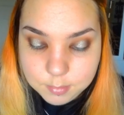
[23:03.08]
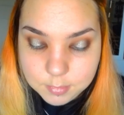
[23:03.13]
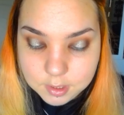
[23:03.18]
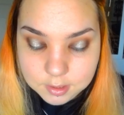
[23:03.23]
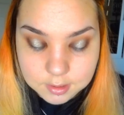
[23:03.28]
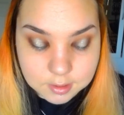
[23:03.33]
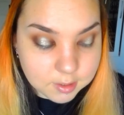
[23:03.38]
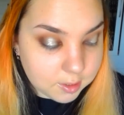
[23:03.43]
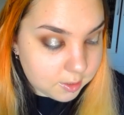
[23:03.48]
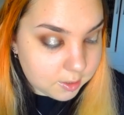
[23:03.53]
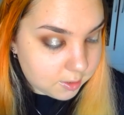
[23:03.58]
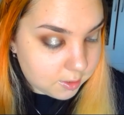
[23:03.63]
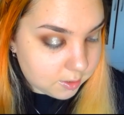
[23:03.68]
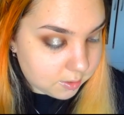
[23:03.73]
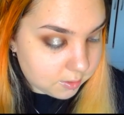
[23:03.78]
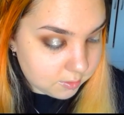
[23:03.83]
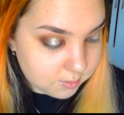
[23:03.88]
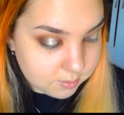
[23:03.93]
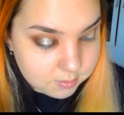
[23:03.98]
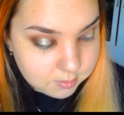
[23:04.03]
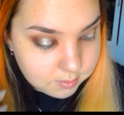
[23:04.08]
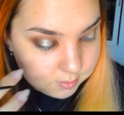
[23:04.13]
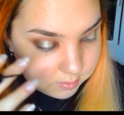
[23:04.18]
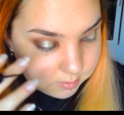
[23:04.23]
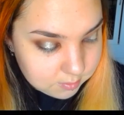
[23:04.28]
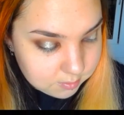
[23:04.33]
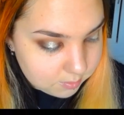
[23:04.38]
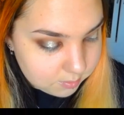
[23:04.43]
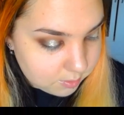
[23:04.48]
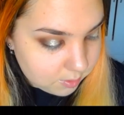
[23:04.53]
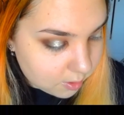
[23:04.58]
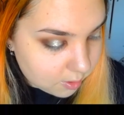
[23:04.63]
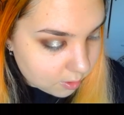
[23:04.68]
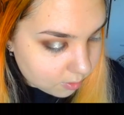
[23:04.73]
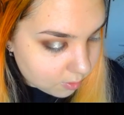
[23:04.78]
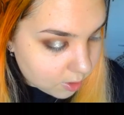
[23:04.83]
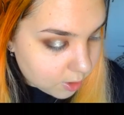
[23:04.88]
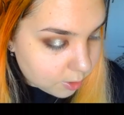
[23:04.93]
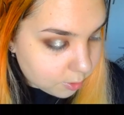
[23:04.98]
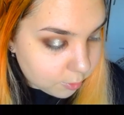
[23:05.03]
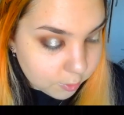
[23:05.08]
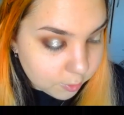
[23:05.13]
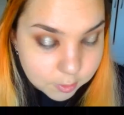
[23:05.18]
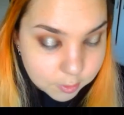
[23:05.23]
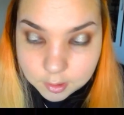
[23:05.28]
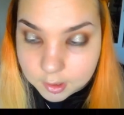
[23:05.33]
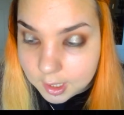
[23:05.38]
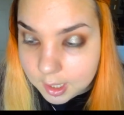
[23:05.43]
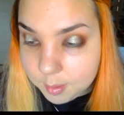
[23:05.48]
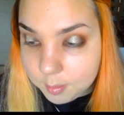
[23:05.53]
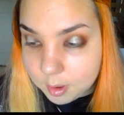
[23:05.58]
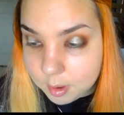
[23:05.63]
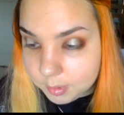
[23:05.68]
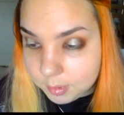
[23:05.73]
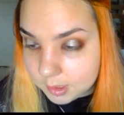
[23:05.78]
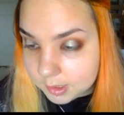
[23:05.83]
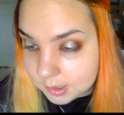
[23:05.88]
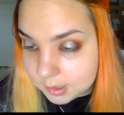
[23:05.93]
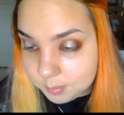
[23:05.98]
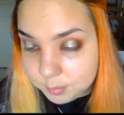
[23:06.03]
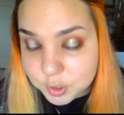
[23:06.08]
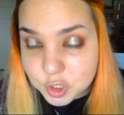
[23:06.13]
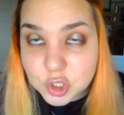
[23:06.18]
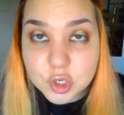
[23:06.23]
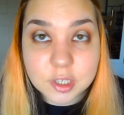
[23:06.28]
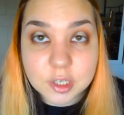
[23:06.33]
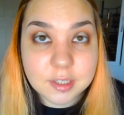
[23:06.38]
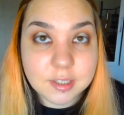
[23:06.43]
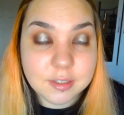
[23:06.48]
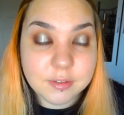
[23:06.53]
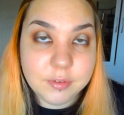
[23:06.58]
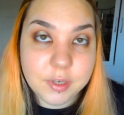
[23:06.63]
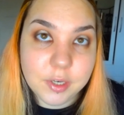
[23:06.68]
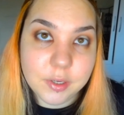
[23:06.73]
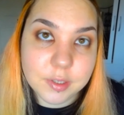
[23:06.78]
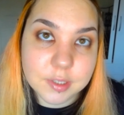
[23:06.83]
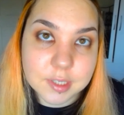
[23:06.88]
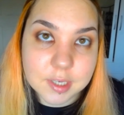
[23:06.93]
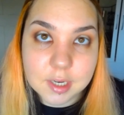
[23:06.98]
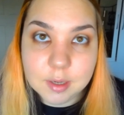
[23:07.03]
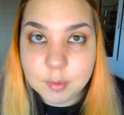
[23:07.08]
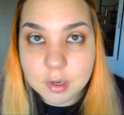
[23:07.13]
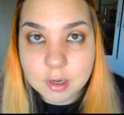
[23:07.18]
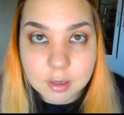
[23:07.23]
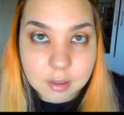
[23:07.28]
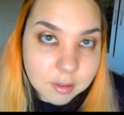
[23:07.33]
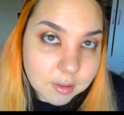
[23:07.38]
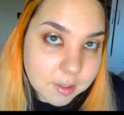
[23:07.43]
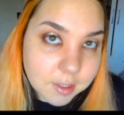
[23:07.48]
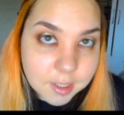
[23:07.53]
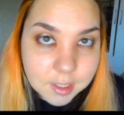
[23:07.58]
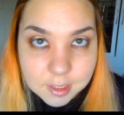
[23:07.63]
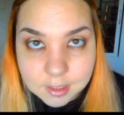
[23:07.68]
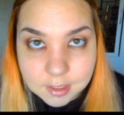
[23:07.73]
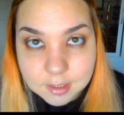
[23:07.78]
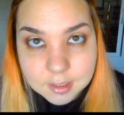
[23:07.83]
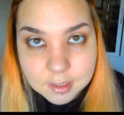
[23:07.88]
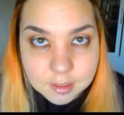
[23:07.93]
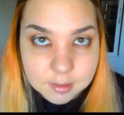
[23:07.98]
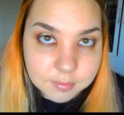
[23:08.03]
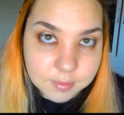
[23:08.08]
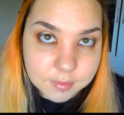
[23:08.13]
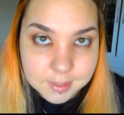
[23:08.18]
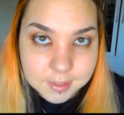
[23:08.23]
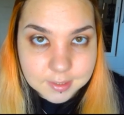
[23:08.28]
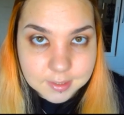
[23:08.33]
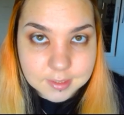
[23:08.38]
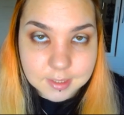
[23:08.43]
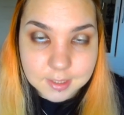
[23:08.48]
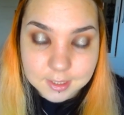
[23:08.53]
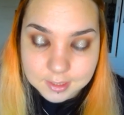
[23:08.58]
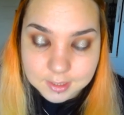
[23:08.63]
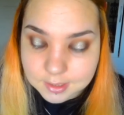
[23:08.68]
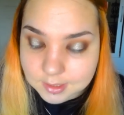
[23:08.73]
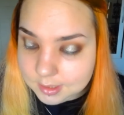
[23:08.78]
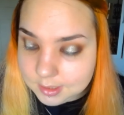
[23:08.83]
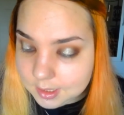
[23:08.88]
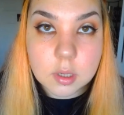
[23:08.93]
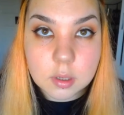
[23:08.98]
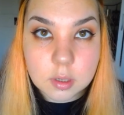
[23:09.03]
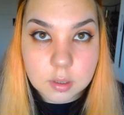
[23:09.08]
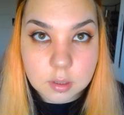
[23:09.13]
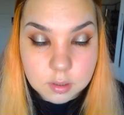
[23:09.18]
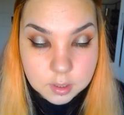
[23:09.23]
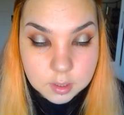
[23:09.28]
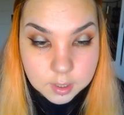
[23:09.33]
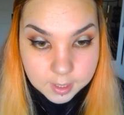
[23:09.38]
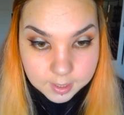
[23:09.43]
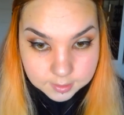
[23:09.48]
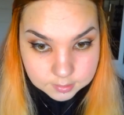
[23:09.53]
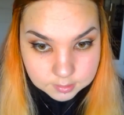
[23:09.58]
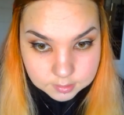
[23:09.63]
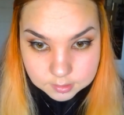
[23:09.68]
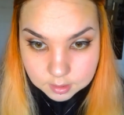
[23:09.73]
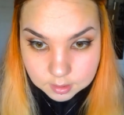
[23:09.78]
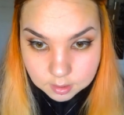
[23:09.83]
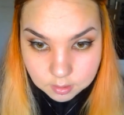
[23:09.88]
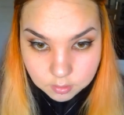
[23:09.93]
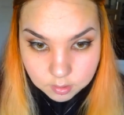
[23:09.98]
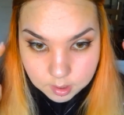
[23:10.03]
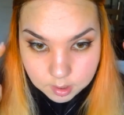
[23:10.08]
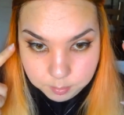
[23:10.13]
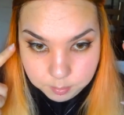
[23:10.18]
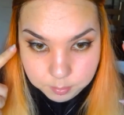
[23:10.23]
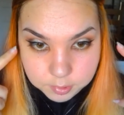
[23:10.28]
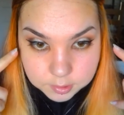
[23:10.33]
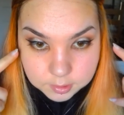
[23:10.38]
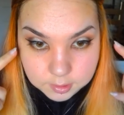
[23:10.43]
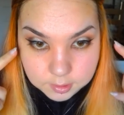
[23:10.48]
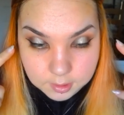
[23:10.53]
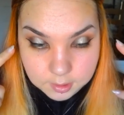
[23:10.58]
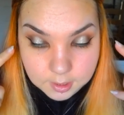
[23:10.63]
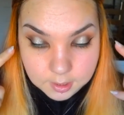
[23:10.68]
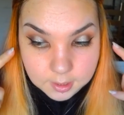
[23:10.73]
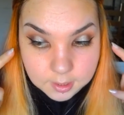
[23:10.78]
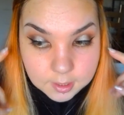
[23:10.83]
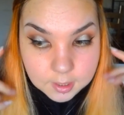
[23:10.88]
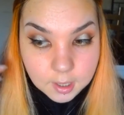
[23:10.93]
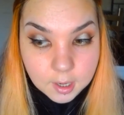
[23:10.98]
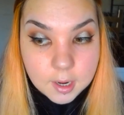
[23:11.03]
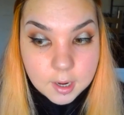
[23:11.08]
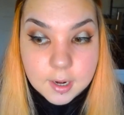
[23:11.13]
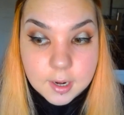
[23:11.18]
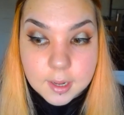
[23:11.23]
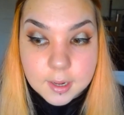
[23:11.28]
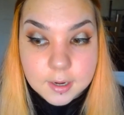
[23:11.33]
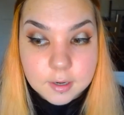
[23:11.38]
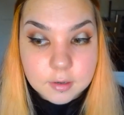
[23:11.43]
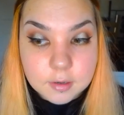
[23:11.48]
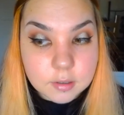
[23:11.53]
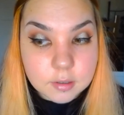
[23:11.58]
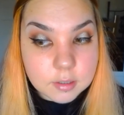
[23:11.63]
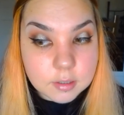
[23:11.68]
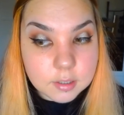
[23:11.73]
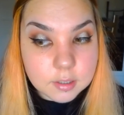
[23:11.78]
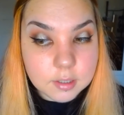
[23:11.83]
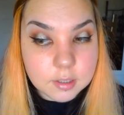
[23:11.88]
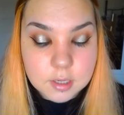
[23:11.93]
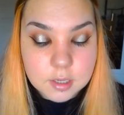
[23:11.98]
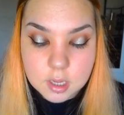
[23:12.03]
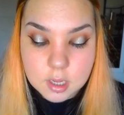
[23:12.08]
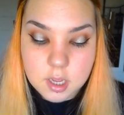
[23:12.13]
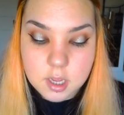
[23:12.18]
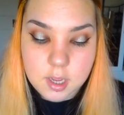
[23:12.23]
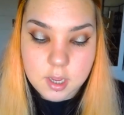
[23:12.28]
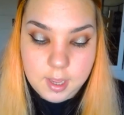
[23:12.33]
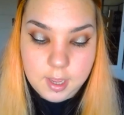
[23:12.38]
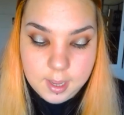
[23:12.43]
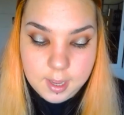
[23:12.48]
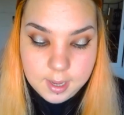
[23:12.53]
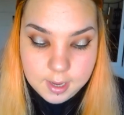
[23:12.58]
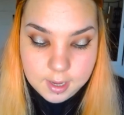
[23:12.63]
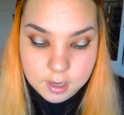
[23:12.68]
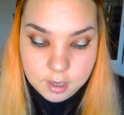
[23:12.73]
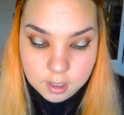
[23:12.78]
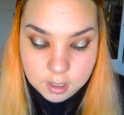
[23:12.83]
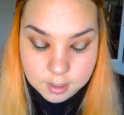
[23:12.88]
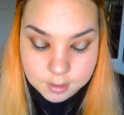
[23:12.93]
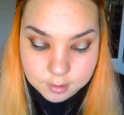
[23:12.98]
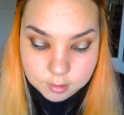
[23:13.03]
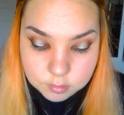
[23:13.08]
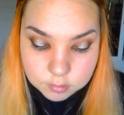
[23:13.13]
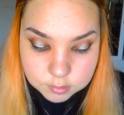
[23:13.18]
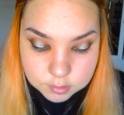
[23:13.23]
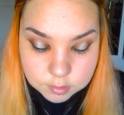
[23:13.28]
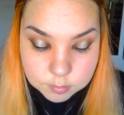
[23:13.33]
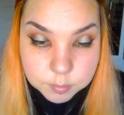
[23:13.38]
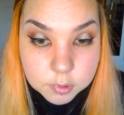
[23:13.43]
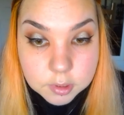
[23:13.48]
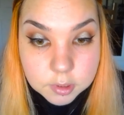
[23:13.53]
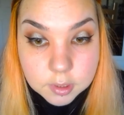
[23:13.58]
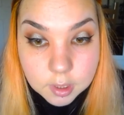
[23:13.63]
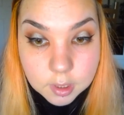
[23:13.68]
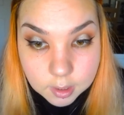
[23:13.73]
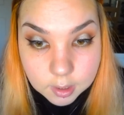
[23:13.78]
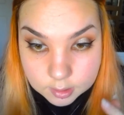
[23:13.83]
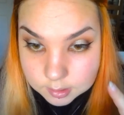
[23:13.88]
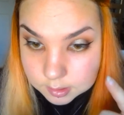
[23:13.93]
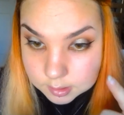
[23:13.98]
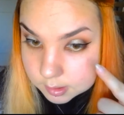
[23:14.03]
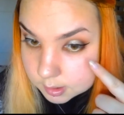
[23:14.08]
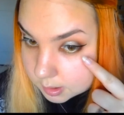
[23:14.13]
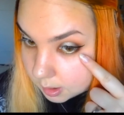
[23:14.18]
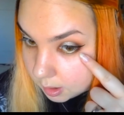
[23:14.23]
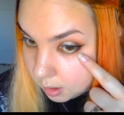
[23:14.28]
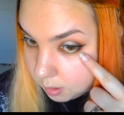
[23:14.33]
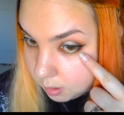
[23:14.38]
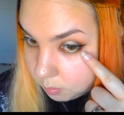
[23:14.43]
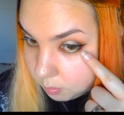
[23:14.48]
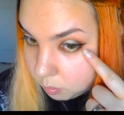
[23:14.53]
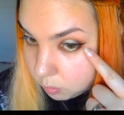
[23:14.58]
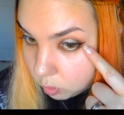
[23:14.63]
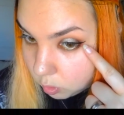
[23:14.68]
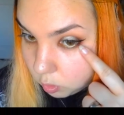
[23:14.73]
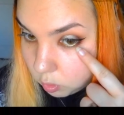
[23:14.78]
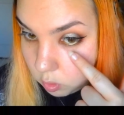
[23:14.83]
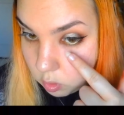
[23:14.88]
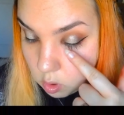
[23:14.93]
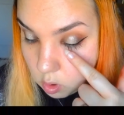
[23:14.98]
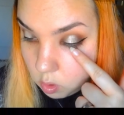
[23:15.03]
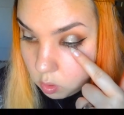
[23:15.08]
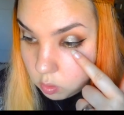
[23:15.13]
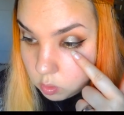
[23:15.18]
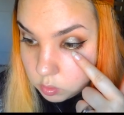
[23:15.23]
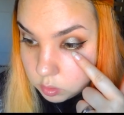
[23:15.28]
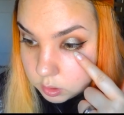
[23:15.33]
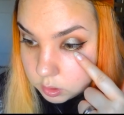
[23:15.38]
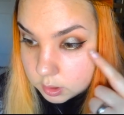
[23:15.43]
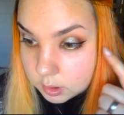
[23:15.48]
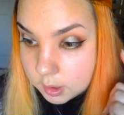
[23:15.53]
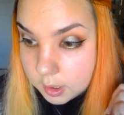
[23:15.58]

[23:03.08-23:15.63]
not gonna, you know, do it on camera, because I'm pretty sure this video is gonna be long enough as it is. Okay, so I put the eyeliner on and I also put in some gold